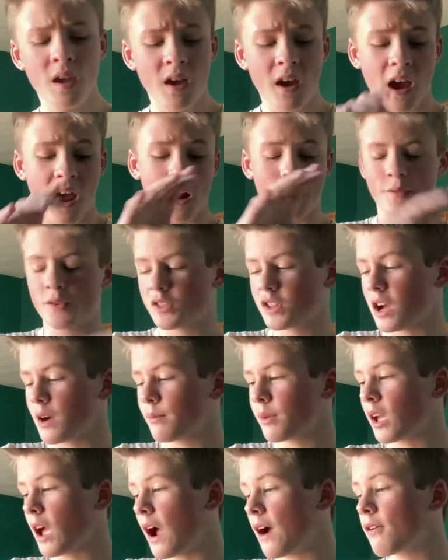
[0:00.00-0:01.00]
And if it's
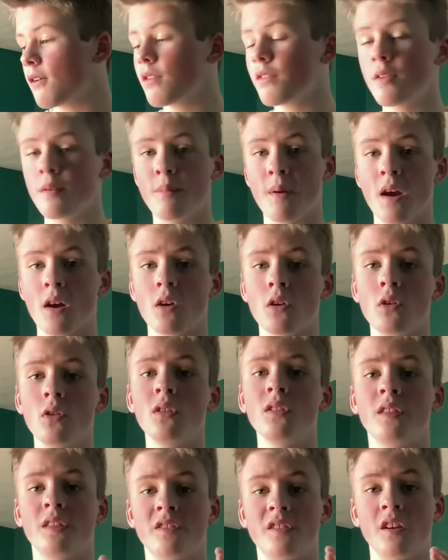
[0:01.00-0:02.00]
coming out of the barrel,
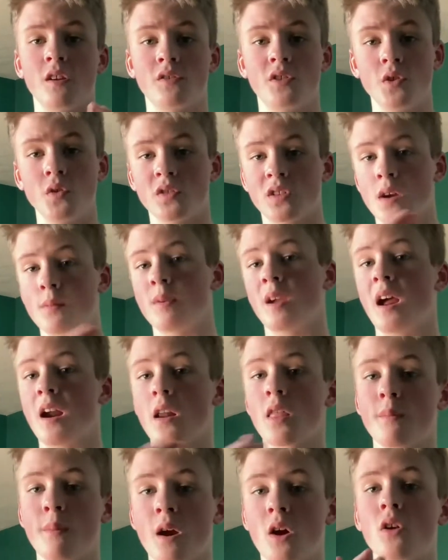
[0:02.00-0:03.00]
the CO2 is coming out of
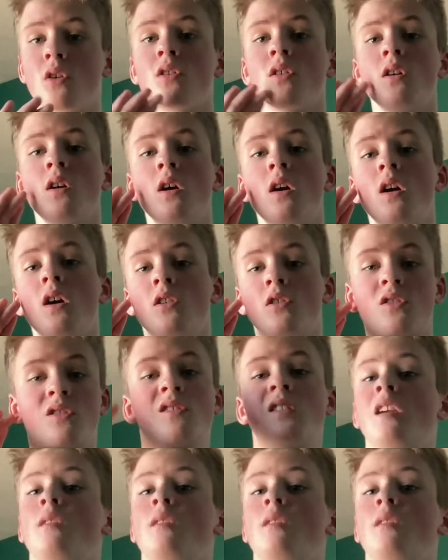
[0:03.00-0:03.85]
the barrel, just seek